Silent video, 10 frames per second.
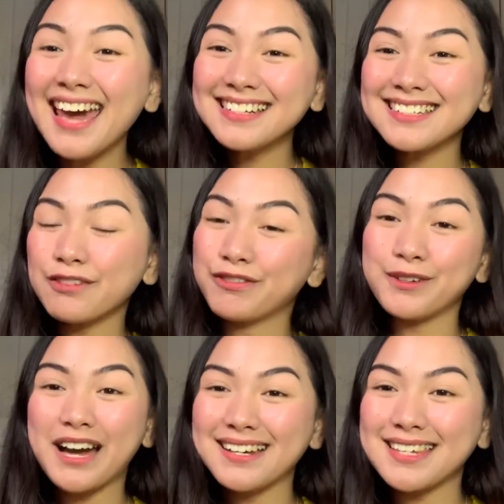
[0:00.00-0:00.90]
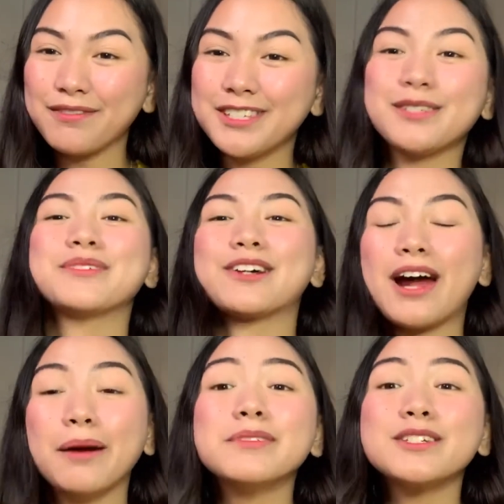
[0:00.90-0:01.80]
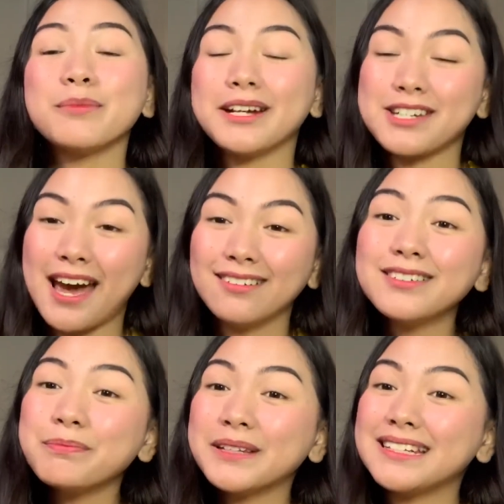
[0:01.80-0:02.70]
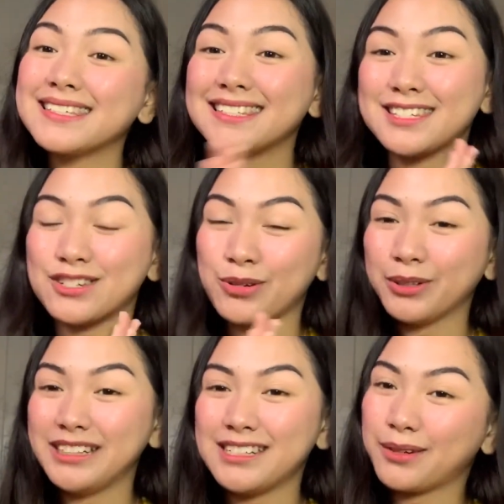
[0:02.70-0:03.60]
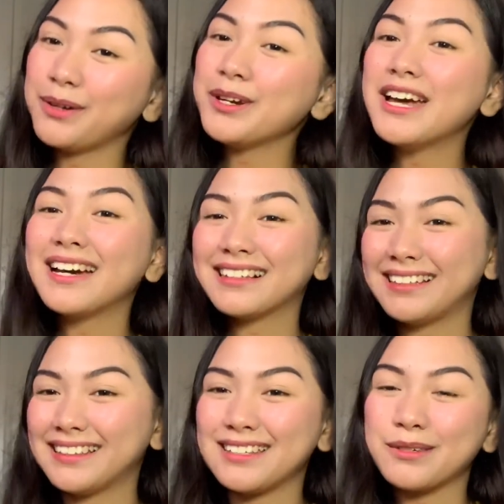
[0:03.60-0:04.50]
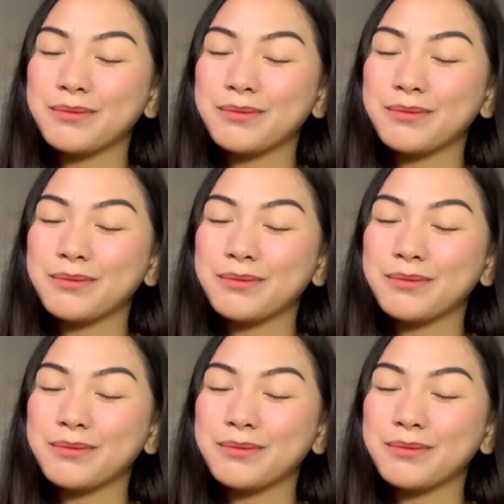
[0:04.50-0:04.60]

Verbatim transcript: And if you guys haven't subscribed to my channel, please surely do. Click the